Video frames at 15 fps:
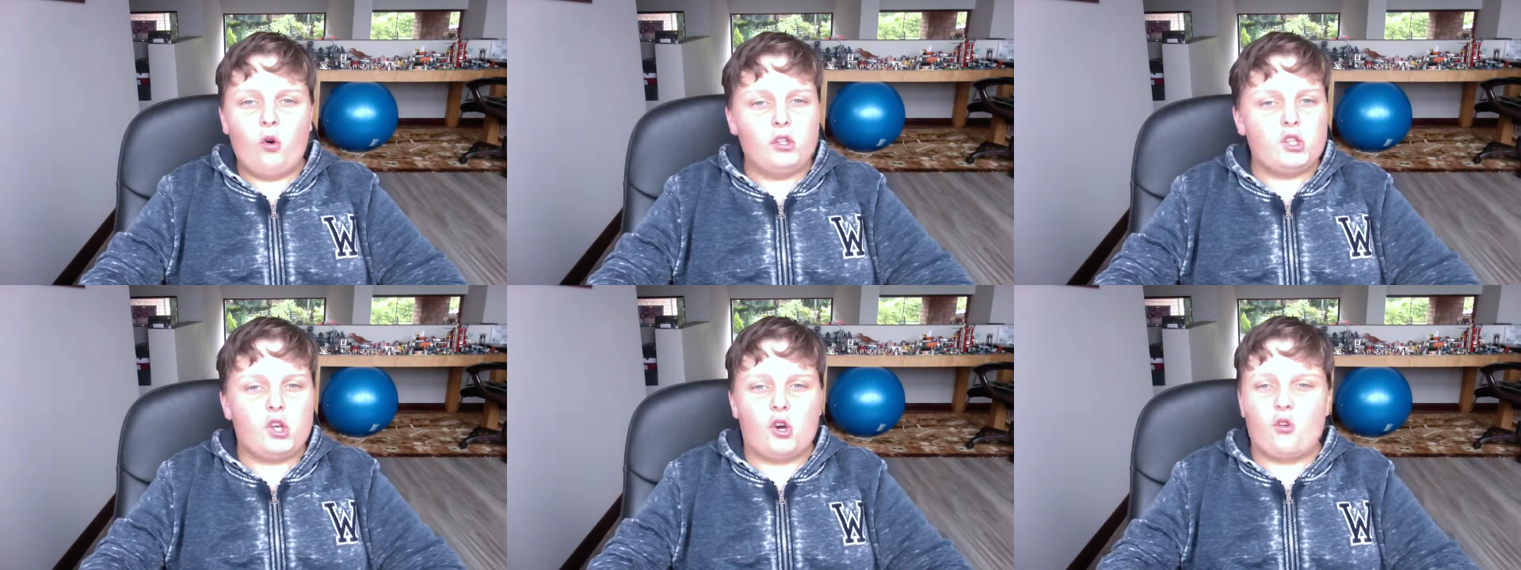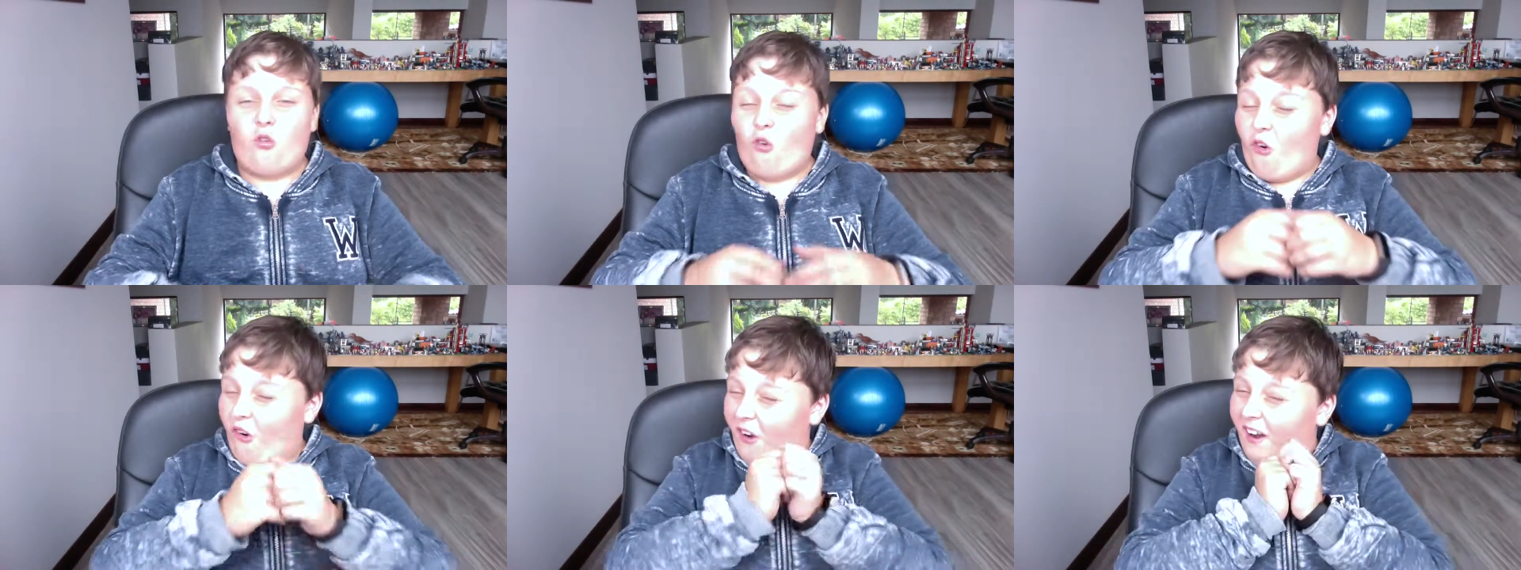also
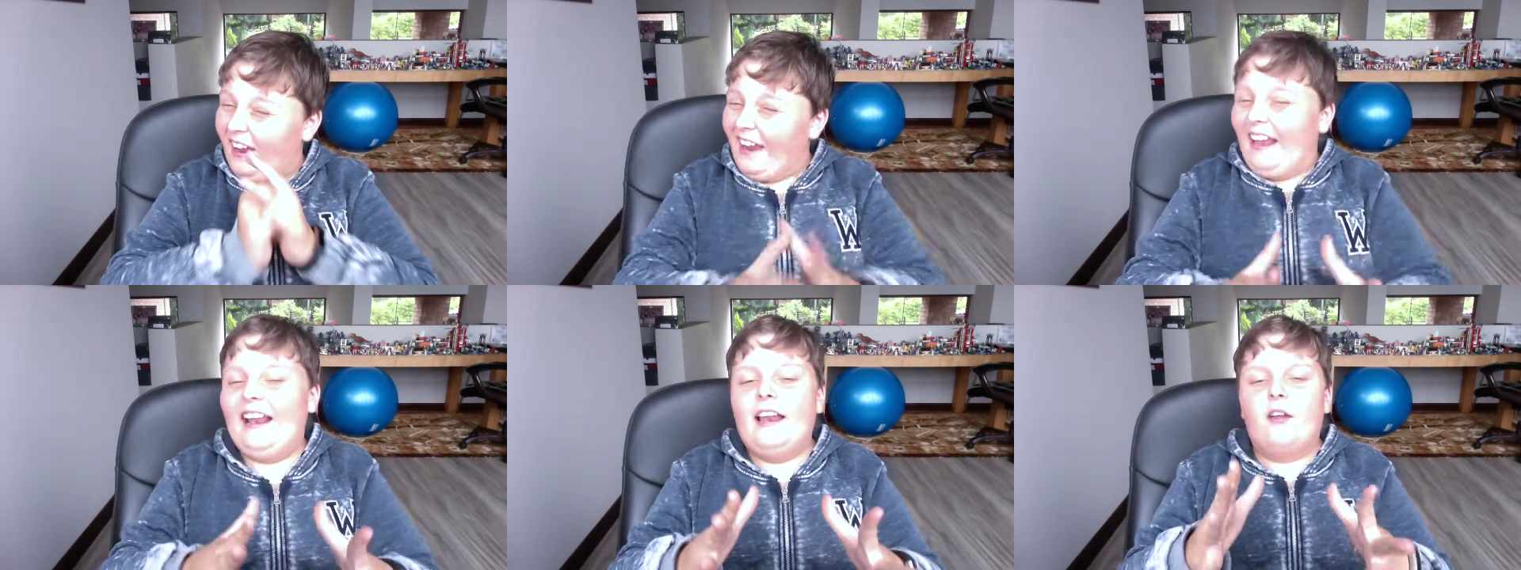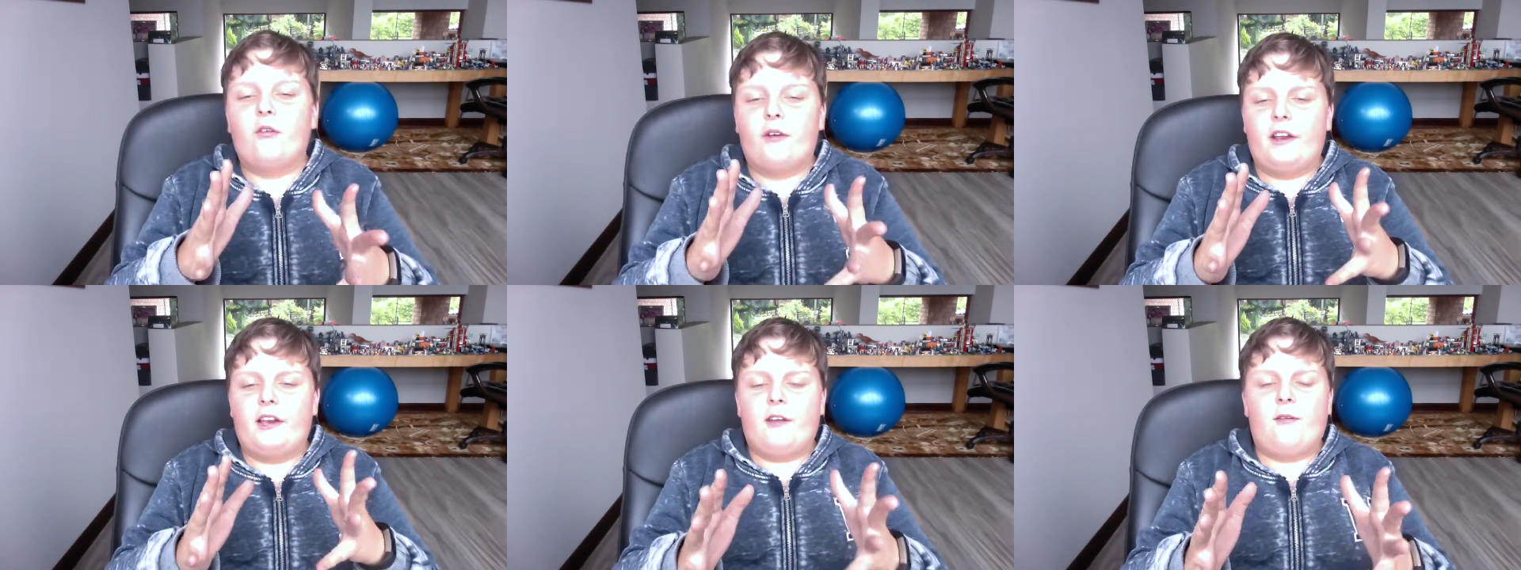really,
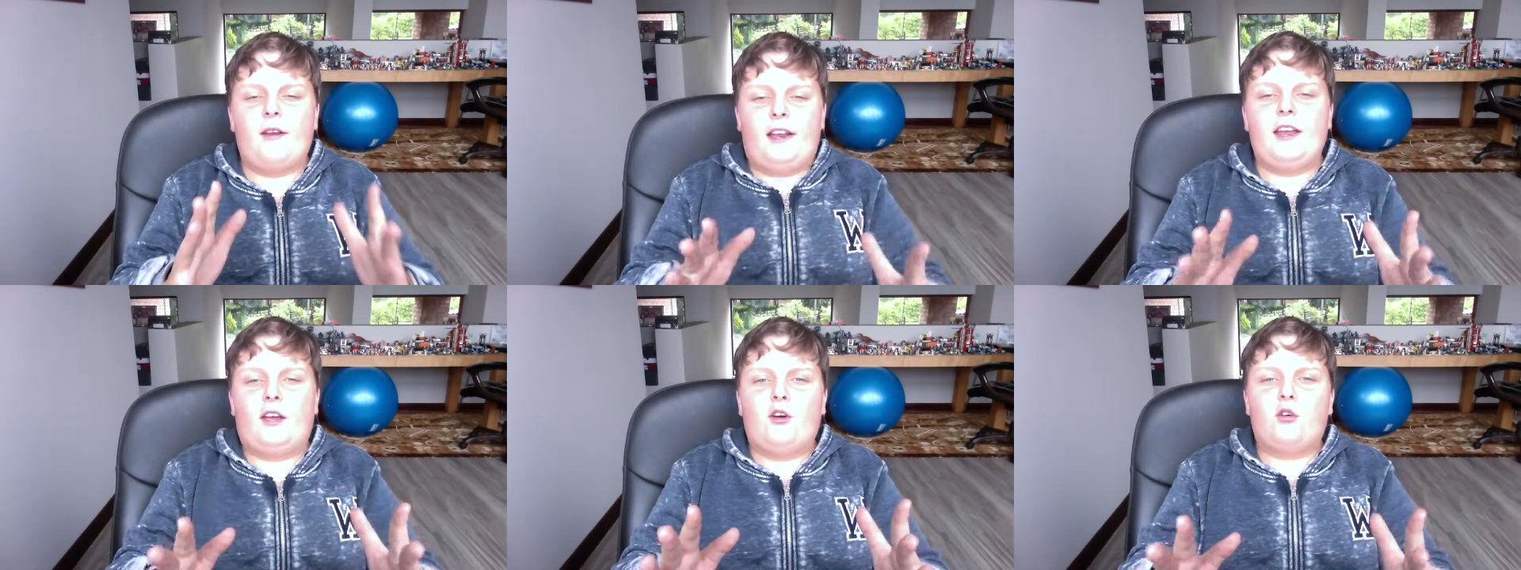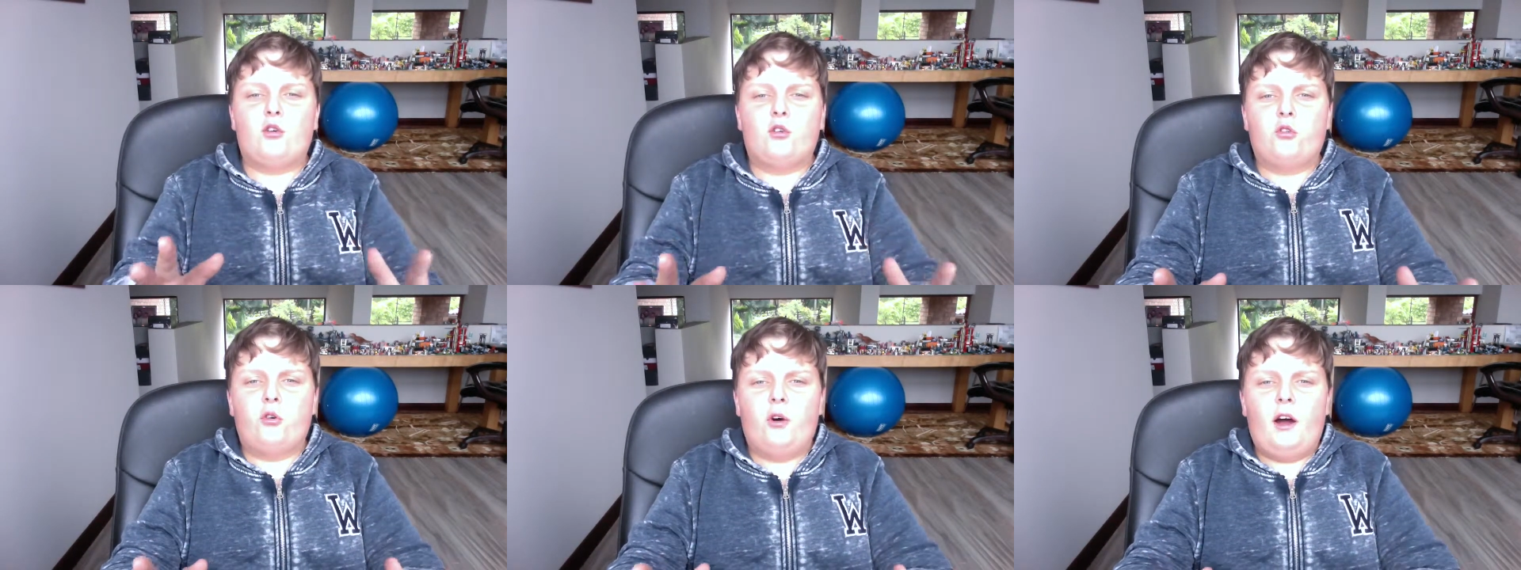really, really
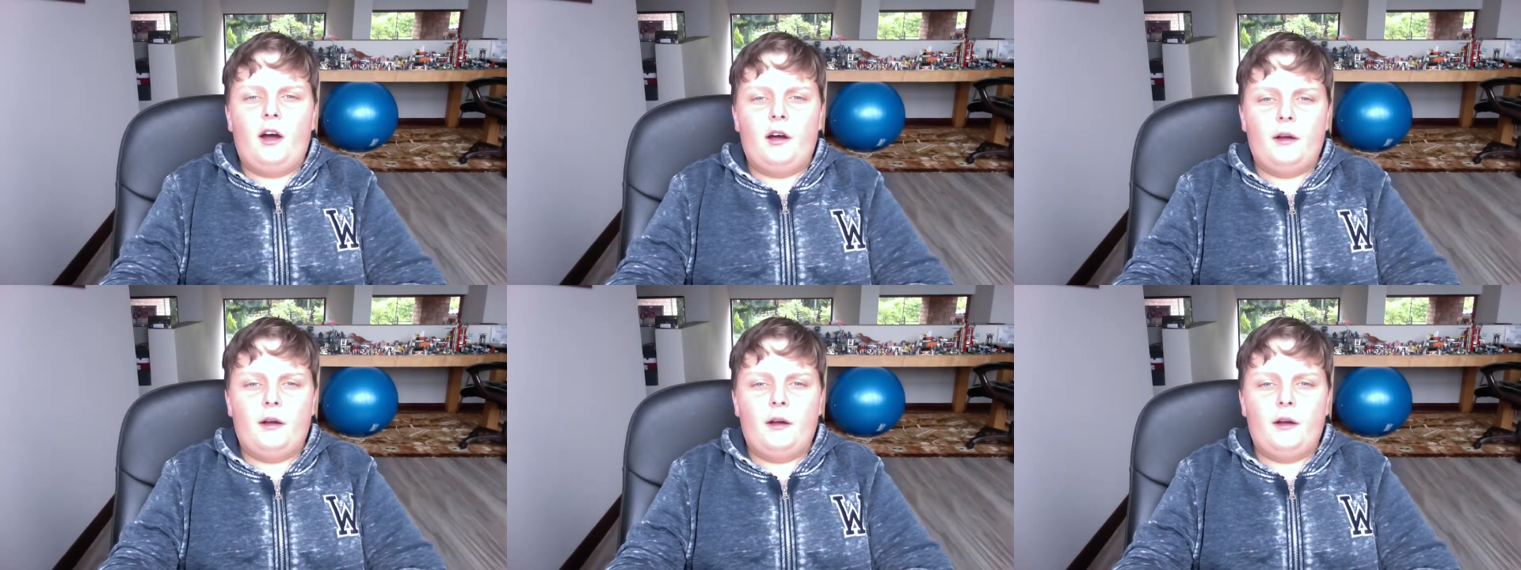cool